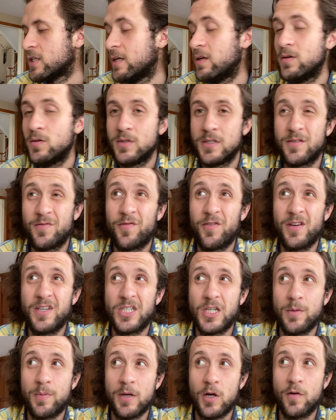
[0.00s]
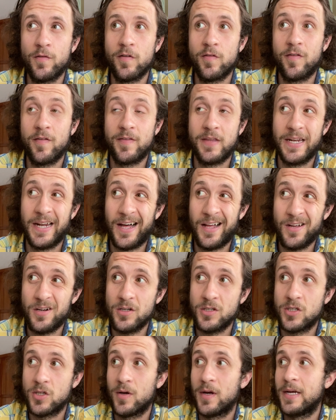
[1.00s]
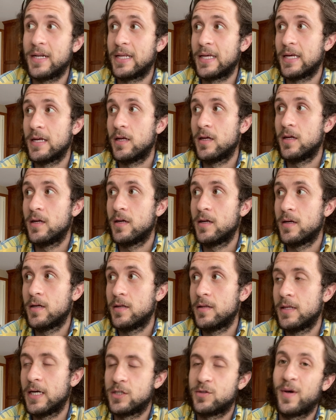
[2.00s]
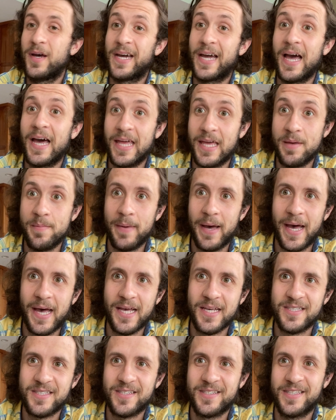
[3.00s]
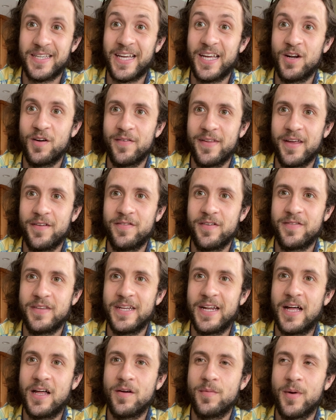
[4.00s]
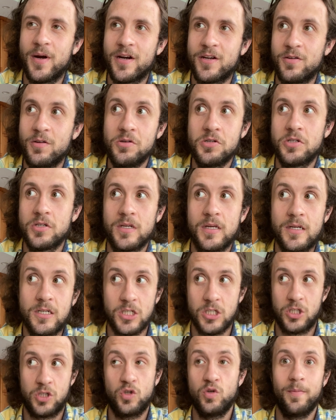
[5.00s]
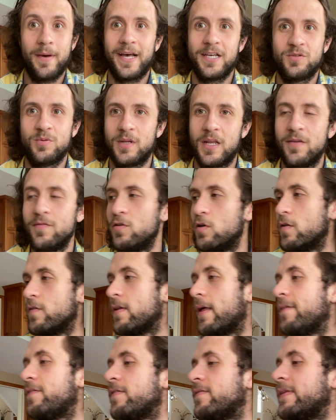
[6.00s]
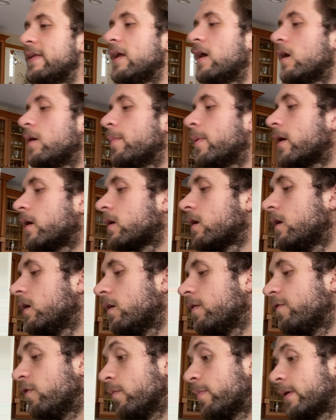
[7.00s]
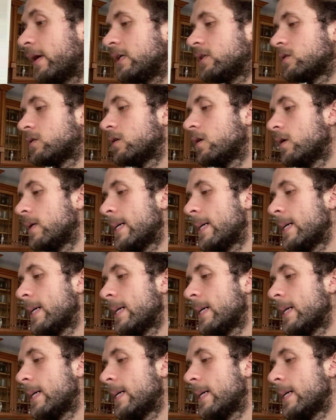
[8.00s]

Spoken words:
And it was free shipping over $50, so I had to that's why I got 8 masks, to get over that $50 mark. Usually just 2 masks would give you over that $50 mark, full price.